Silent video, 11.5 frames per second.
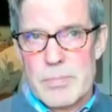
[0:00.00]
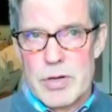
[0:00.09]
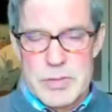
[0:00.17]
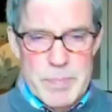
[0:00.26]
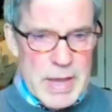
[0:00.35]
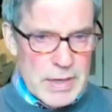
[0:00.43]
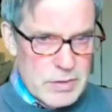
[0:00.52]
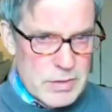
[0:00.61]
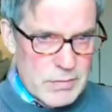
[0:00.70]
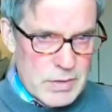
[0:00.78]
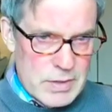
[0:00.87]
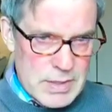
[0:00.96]
perspective
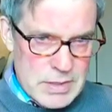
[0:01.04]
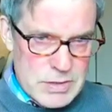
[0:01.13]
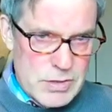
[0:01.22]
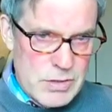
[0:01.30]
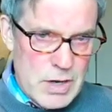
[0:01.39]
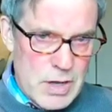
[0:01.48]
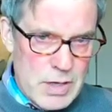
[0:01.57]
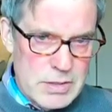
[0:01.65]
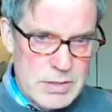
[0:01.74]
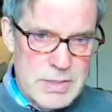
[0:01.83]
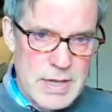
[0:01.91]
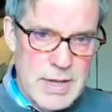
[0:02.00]
on this. You're not
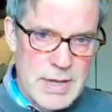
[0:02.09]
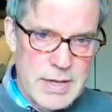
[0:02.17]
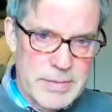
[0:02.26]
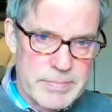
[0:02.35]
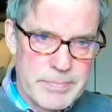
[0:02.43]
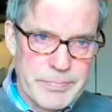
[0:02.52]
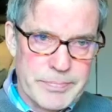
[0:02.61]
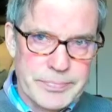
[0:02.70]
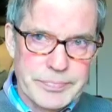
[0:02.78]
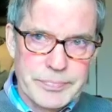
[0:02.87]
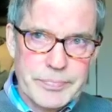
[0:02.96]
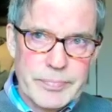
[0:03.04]
saying
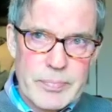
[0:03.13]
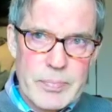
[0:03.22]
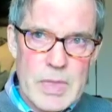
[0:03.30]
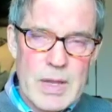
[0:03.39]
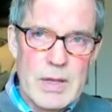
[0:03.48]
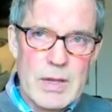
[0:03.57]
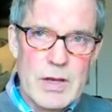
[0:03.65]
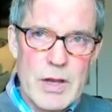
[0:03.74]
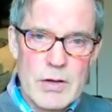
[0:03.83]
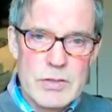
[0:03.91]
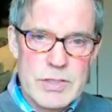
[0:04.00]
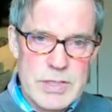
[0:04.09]

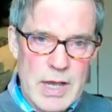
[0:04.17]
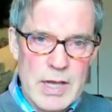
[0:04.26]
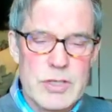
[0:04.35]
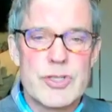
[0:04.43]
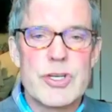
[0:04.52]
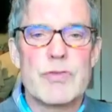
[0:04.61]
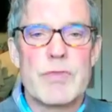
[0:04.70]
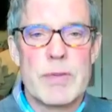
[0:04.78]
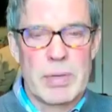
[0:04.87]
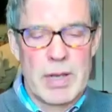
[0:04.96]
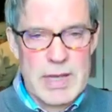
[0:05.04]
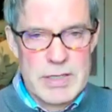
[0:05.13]
neuroscience should
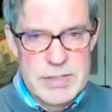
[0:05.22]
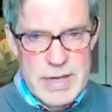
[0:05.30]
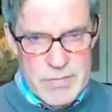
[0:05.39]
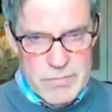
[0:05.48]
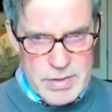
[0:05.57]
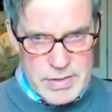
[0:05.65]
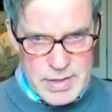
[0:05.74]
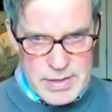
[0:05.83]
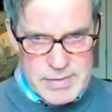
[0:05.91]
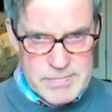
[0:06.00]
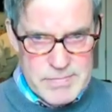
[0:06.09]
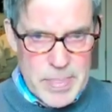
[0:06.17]
replace
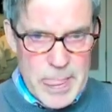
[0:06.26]
everything.